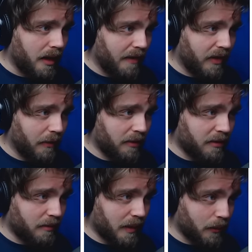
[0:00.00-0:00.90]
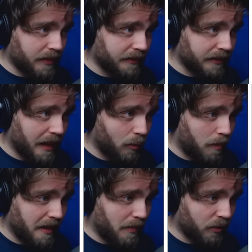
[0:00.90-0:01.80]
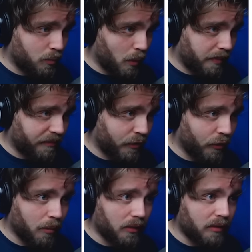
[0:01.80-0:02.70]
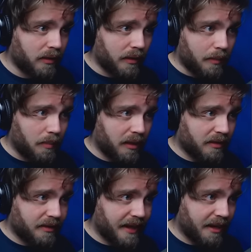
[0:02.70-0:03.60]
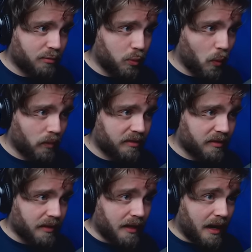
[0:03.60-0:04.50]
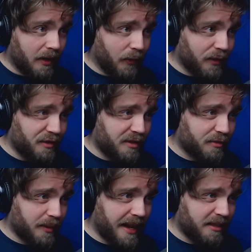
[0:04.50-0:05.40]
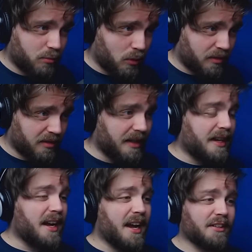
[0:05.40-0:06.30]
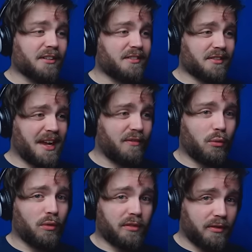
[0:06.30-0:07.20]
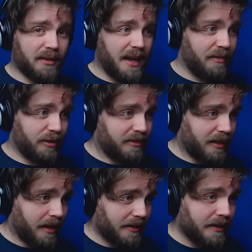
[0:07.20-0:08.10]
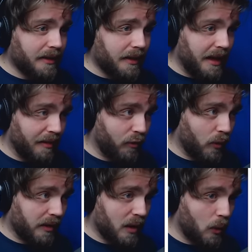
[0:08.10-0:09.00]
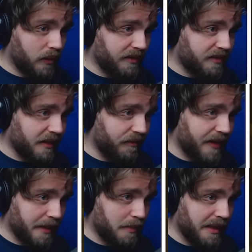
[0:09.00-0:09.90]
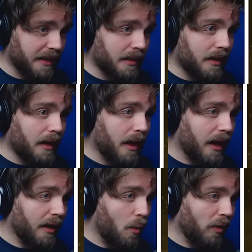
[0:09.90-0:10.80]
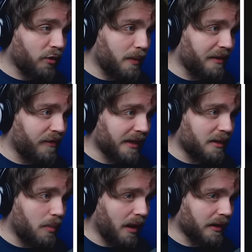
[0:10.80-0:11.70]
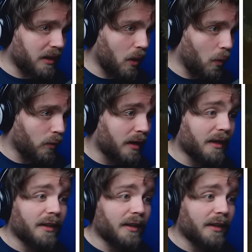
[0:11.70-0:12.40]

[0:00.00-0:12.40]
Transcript: If there is a building, that would be much more preferable because it has walls. And although this one has walls, it does not have walls on every side. Therefore, the cold can still affect me. I don't want to be affected by the cold.